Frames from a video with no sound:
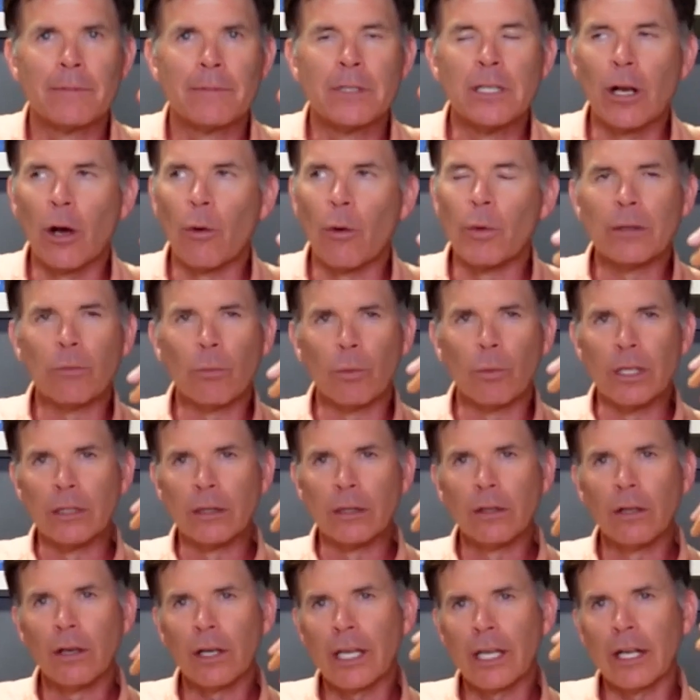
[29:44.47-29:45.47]

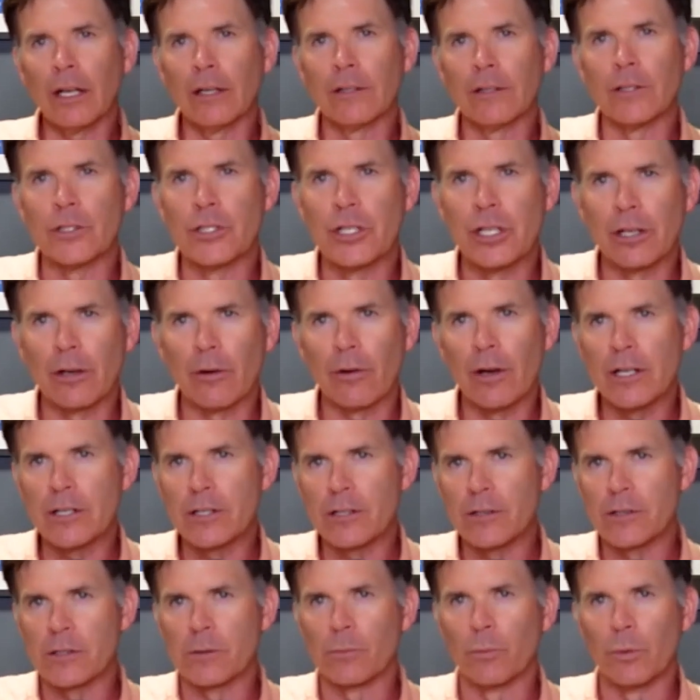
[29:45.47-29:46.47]
We look at other
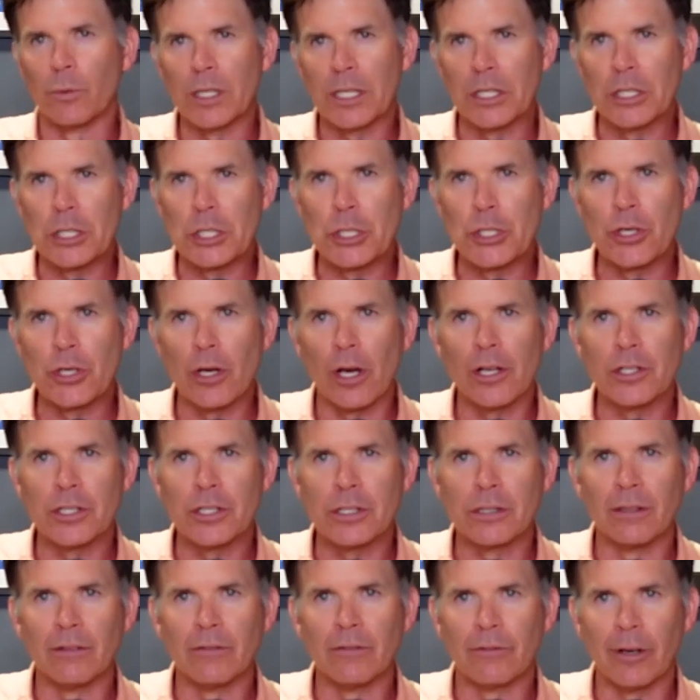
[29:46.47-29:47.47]
generations and we can
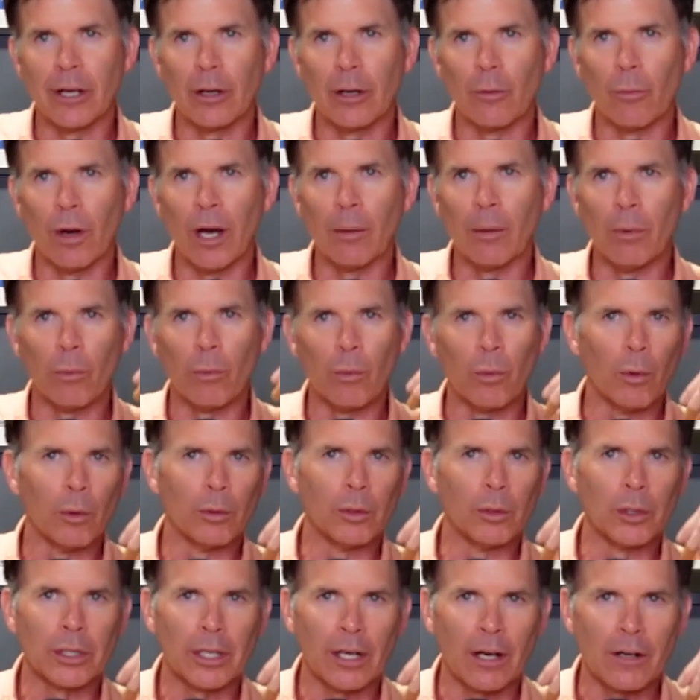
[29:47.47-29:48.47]
judge them very well, but we
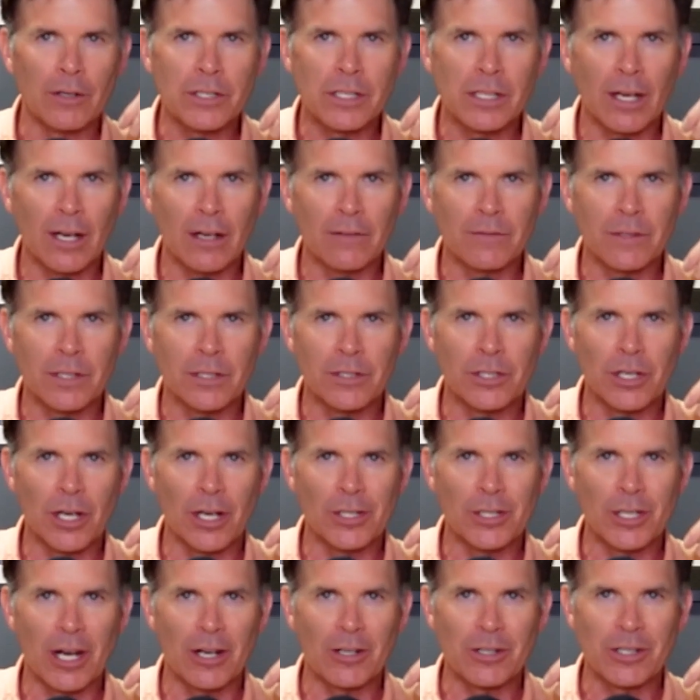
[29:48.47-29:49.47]
won't look at ourselves and
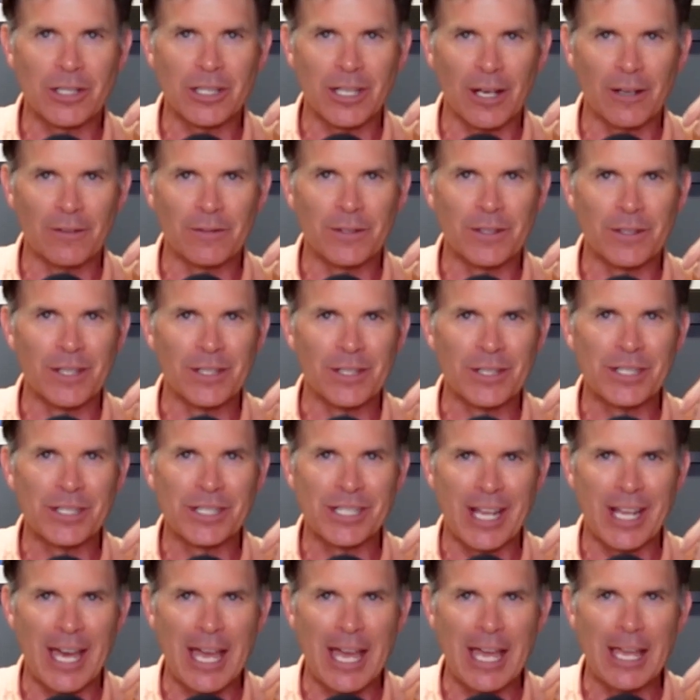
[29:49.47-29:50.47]
judge ourselves the
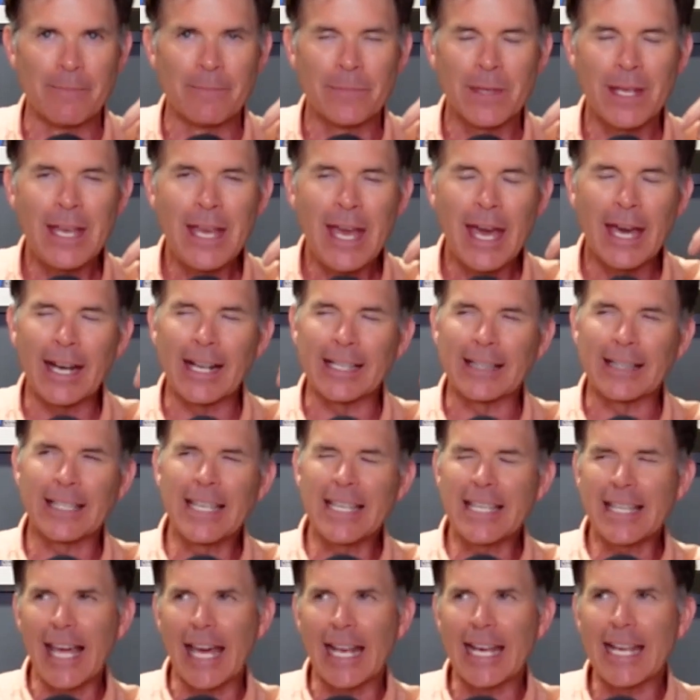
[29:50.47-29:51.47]
same. And I
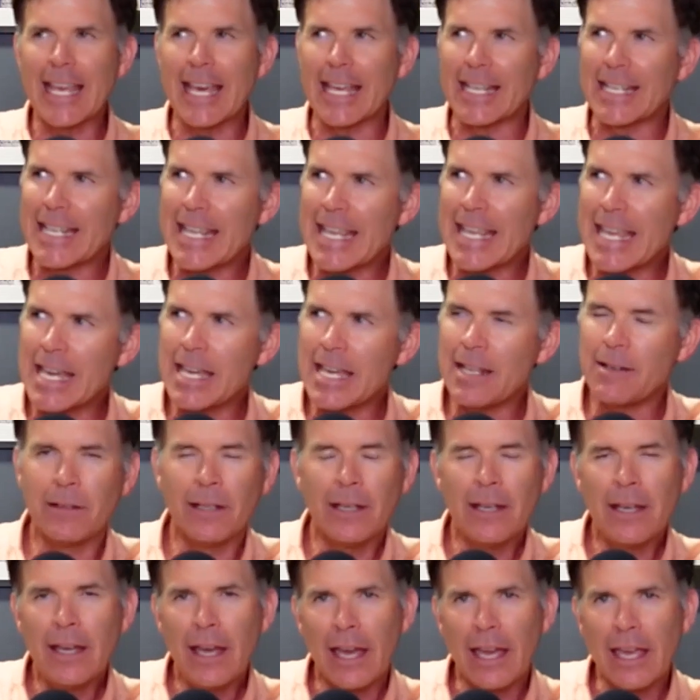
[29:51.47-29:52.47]
think that
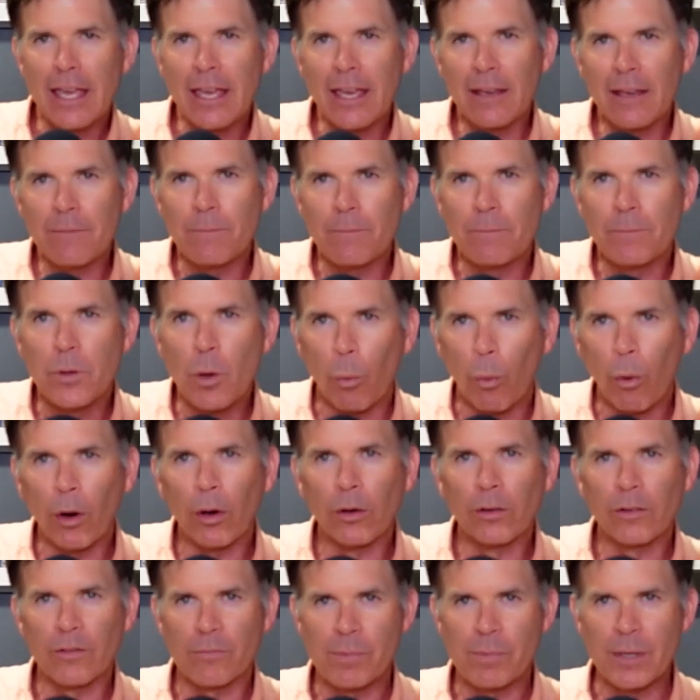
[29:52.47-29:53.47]
in in the
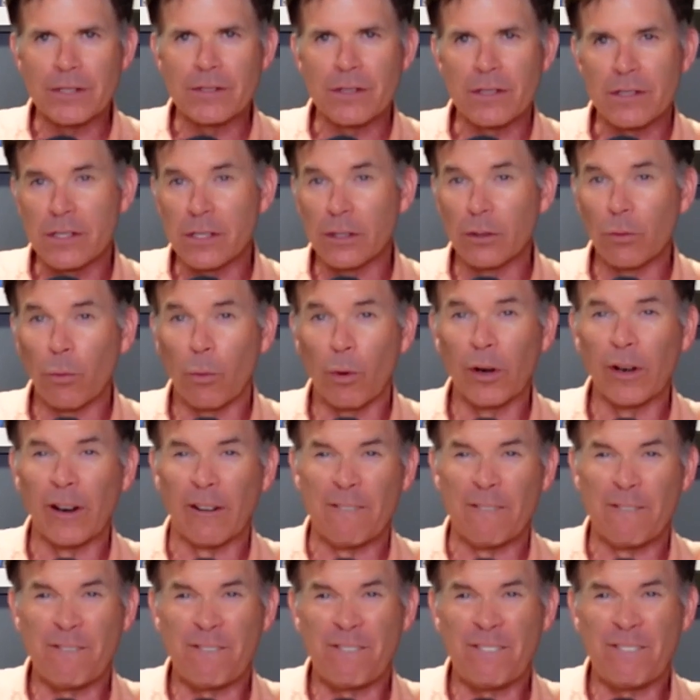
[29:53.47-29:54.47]
world of business, in the
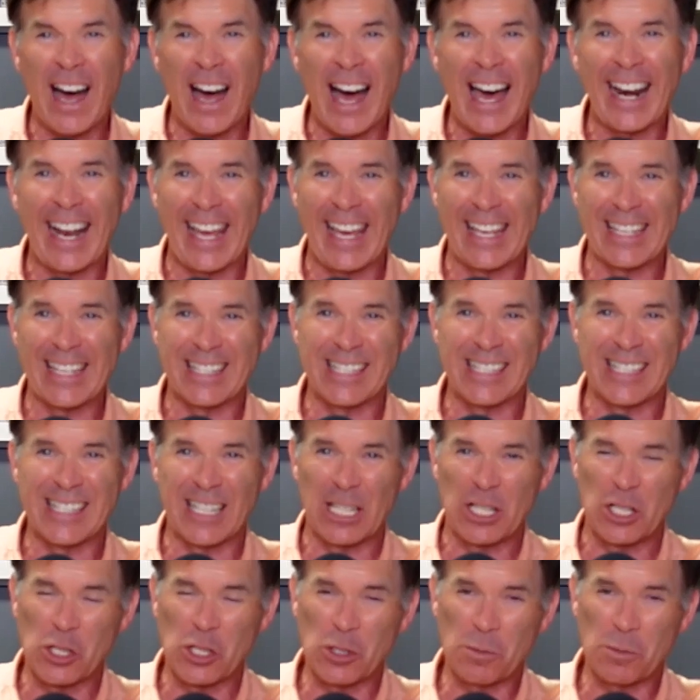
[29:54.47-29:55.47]
world of finances,
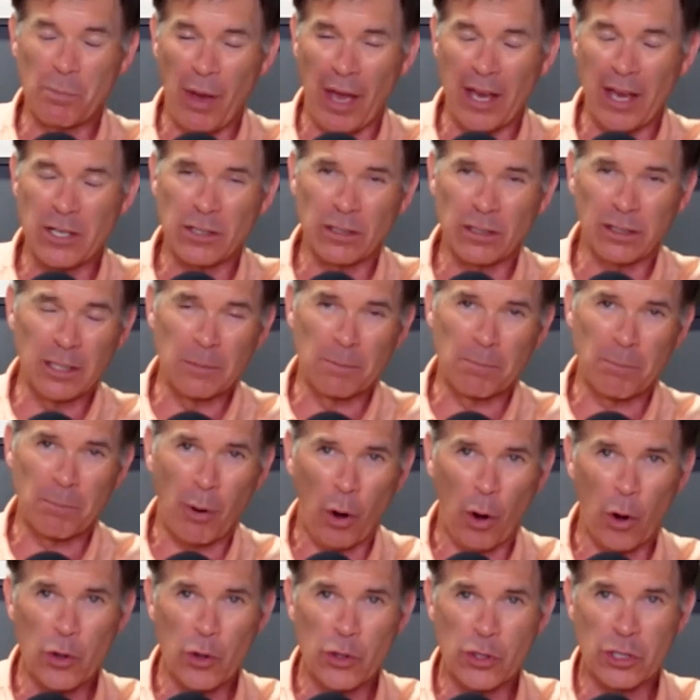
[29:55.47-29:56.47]
and especially
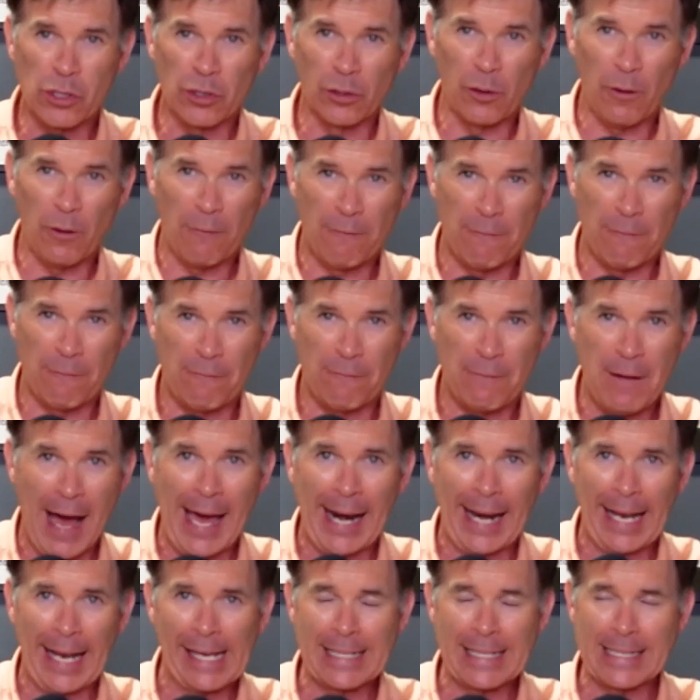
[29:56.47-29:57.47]
personal
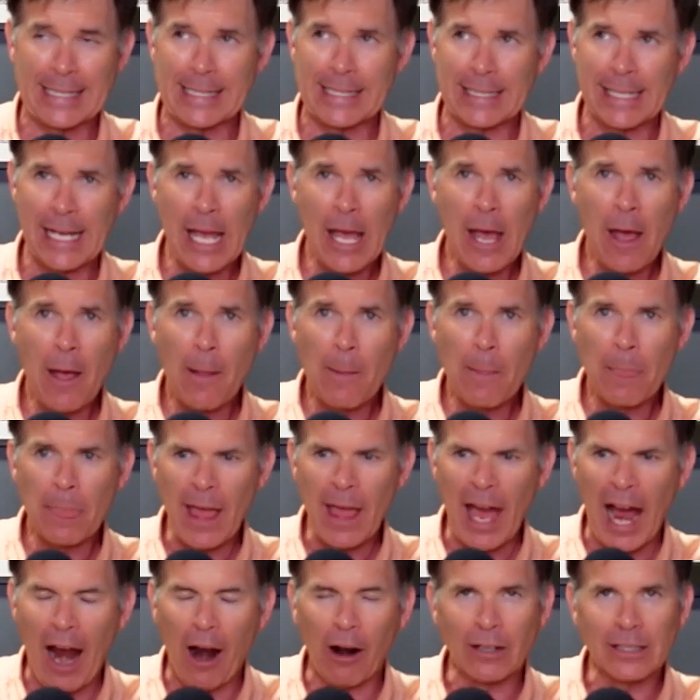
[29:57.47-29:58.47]
finances,
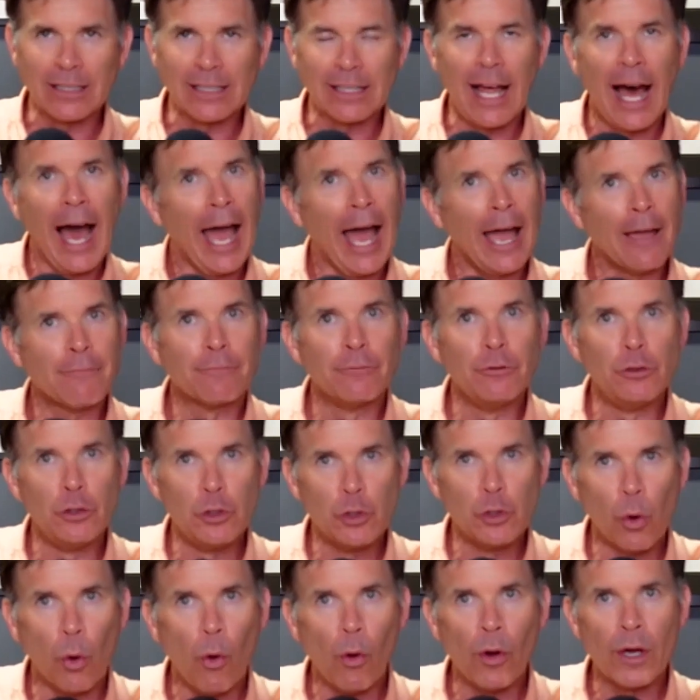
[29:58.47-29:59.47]
our life
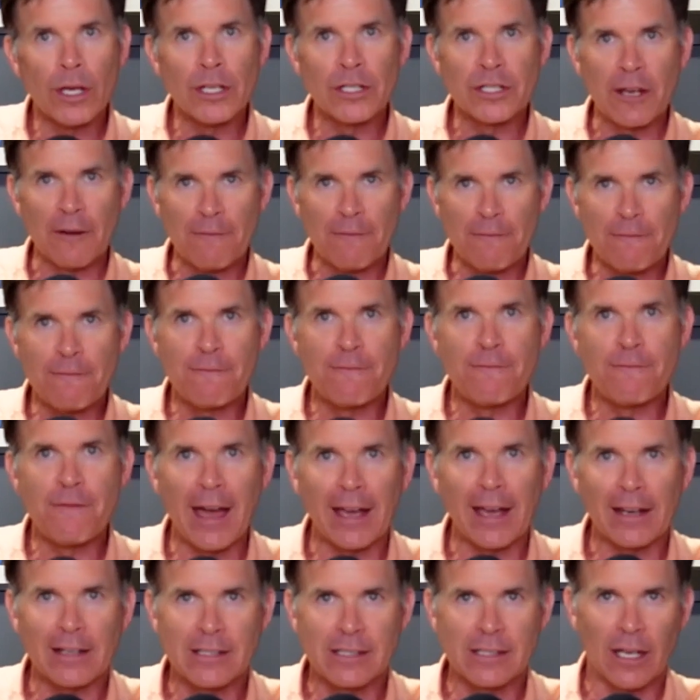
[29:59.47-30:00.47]
noise
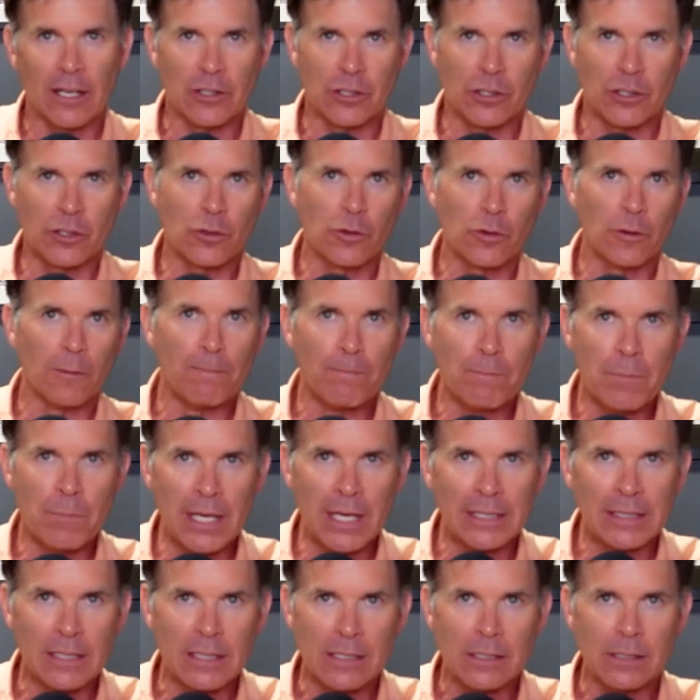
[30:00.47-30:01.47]
affects us
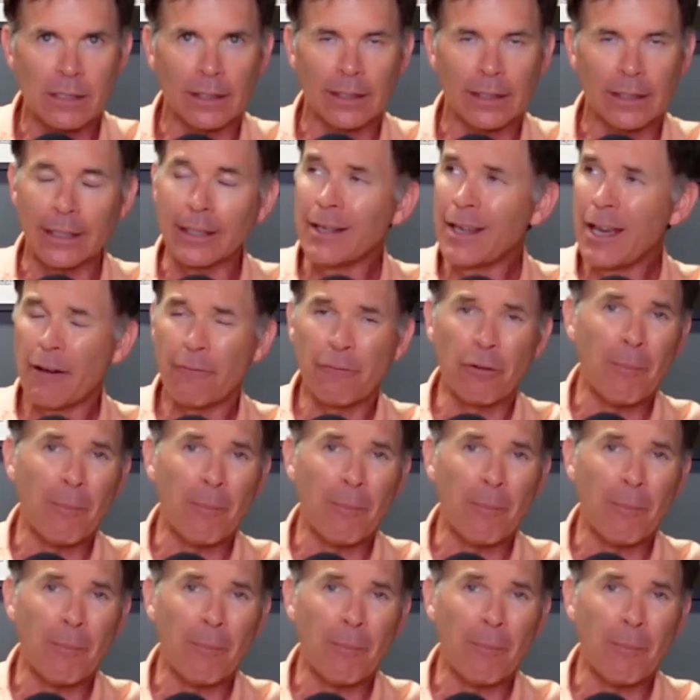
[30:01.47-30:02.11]
tremendously from